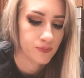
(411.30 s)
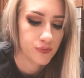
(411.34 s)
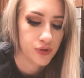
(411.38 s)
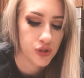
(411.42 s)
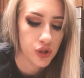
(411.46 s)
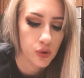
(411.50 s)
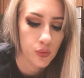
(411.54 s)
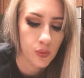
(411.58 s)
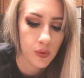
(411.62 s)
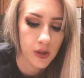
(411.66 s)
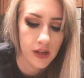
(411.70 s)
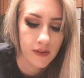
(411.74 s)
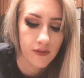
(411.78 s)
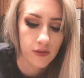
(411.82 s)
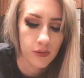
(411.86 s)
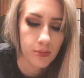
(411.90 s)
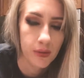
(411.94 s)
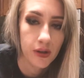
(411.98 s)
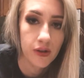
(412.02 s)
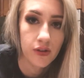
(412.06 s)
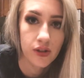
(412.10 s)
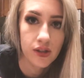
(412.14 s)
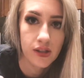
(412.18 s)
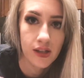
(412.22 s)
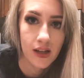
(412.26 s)
do whatever
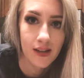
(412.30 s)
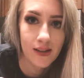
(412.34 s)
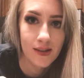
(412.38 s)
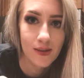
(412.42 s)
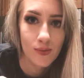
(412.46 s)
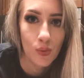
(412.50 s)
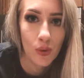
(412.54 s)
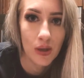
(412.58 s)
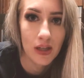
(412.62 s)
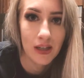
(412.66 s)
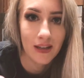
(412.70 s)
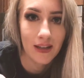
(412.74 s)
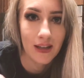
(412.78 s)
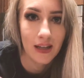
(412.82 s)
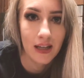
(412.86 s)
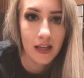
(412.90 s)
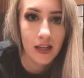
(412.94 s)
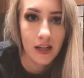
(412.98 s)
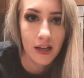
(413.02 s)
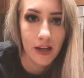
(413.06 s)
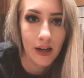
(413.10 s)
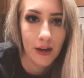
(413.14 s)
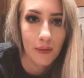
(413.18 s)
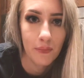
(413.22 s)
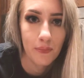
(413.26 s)
milk does when you heat
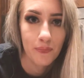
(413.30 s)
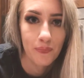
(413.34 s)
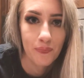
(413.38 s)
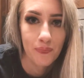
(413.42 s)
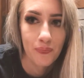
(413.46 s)
it up.